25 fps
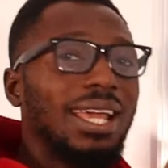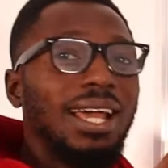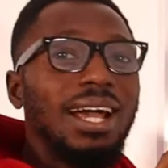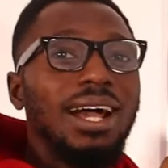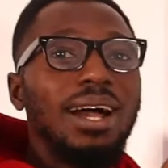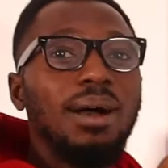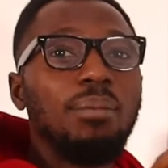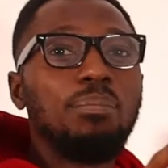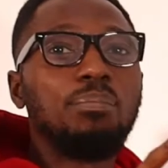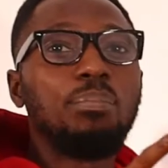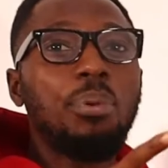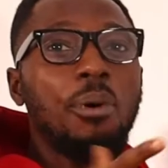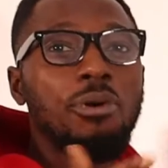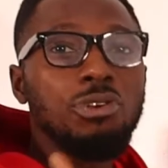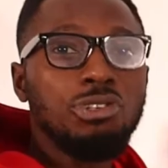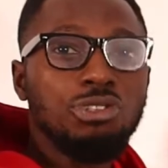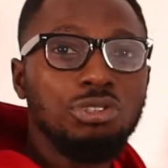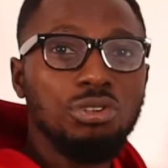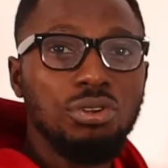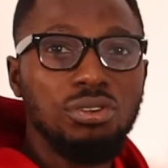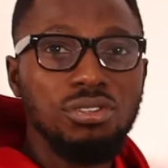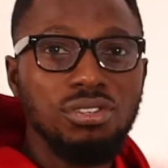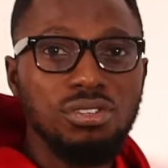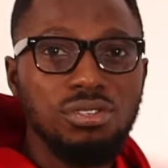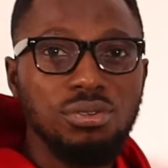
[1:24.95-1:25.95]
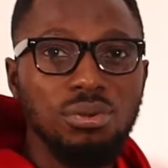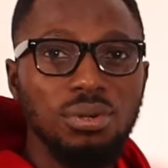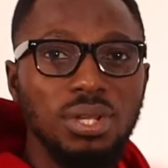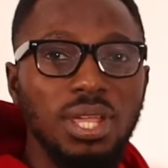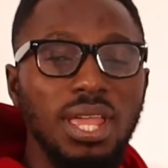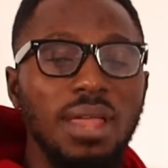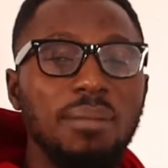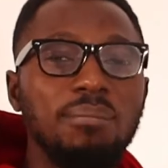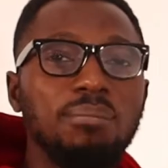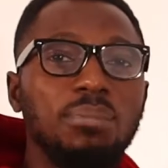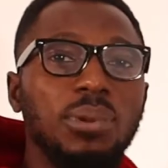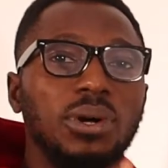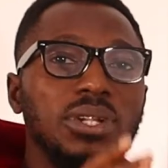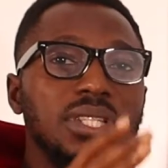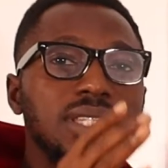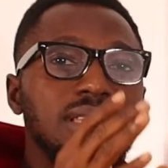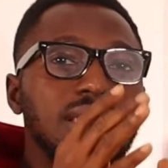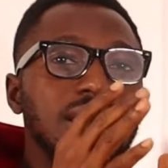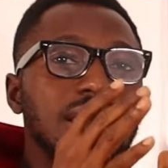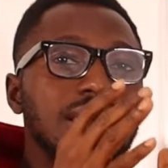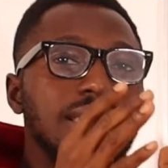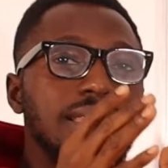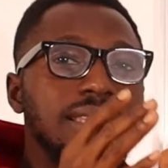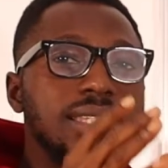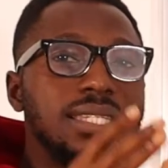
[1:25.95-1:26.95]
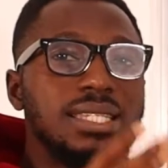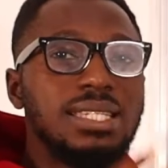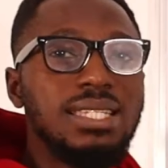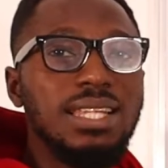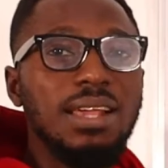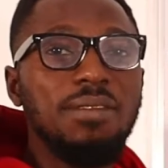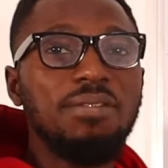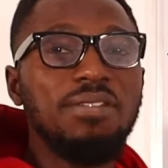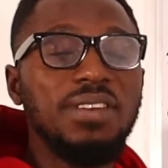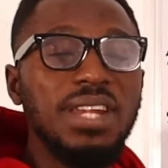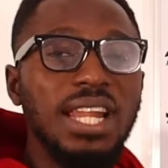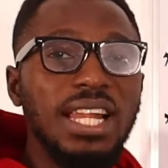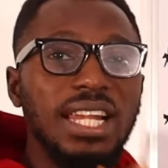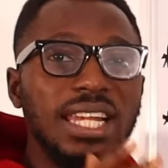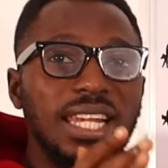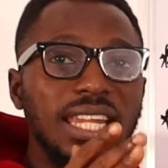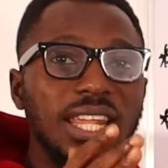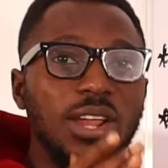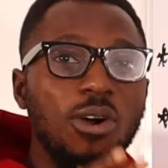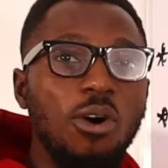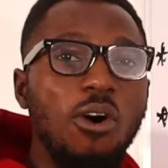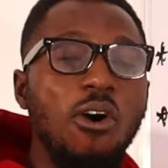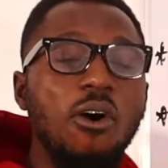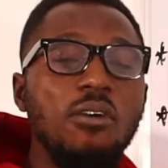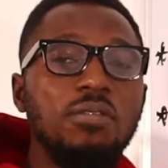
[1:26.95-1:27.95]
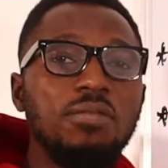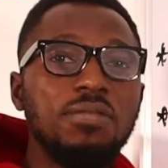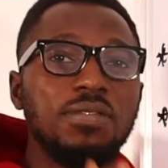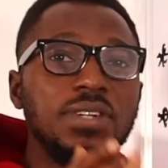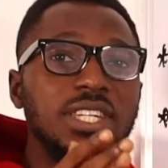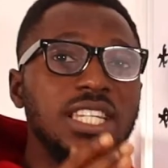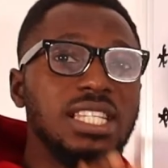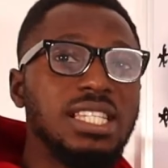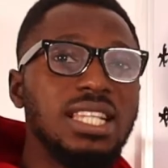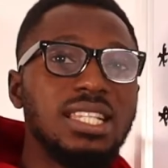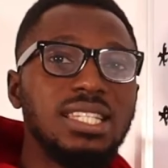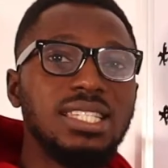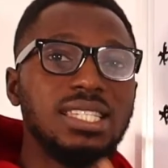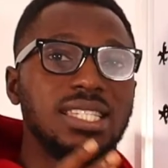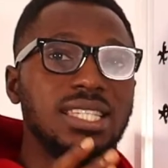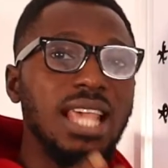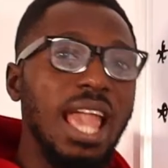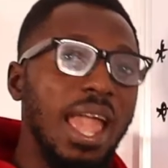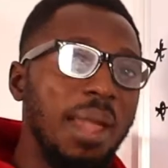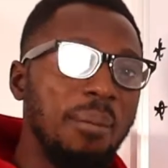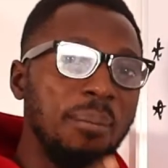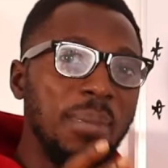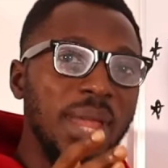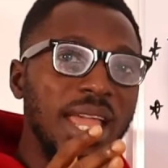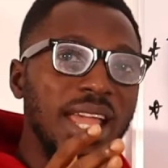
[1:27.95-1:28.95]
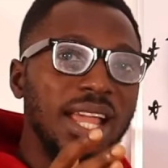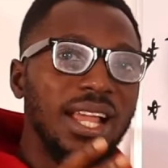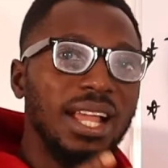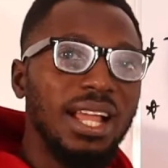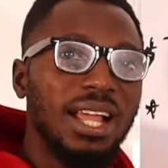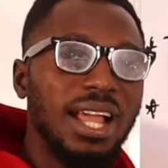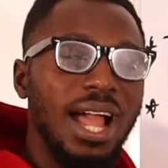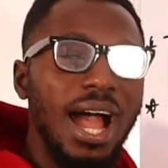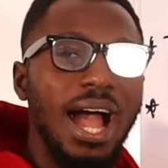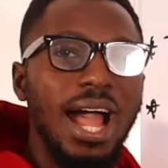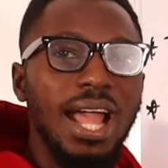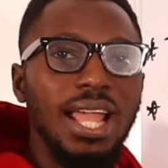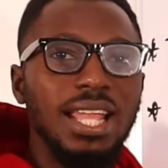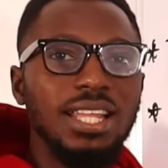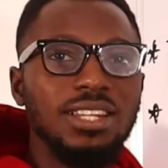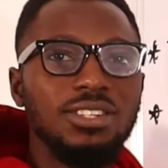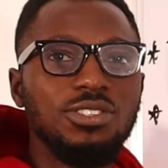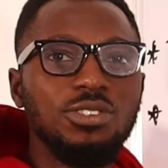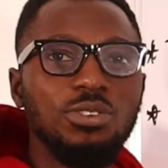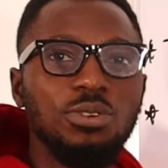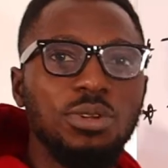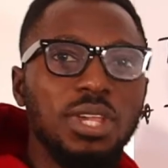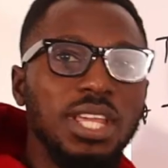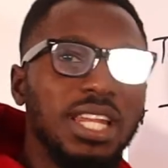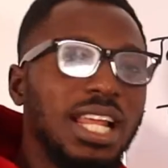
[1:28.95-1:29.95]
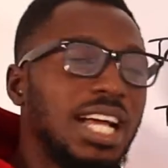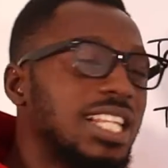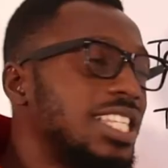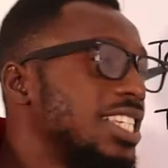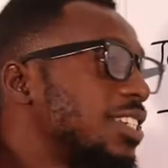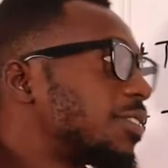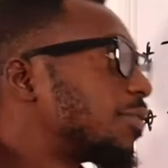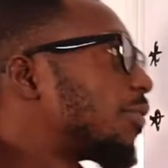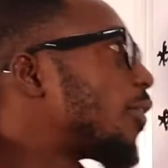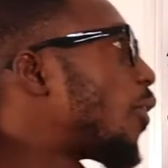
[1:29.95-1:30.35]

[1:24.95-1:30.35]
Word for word: uh, portions okay but it is definitely of the same kind okay that is